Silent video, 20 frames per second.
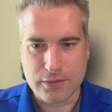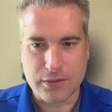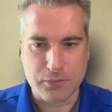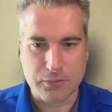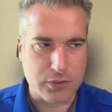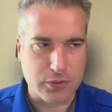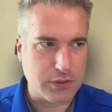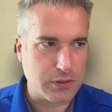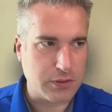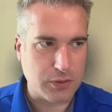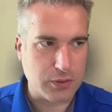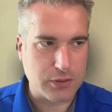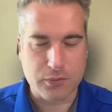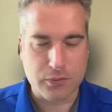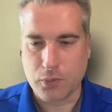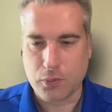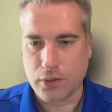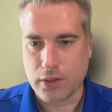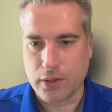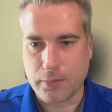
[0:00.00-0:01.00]
some
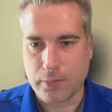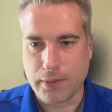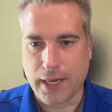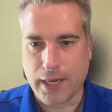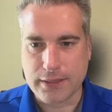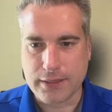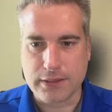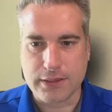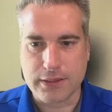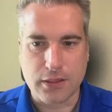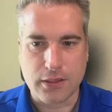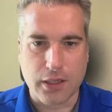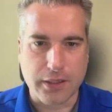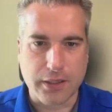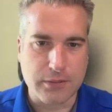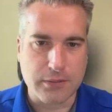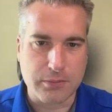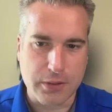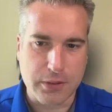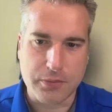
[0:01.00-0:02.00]
results where I'm actually
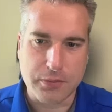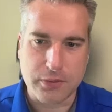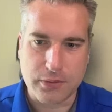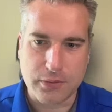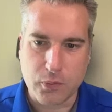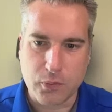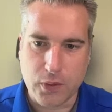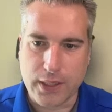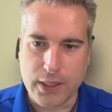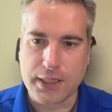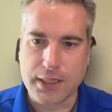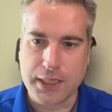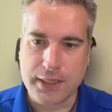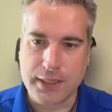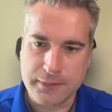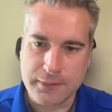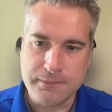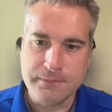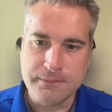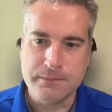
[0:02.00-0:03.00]
talking to people weekly.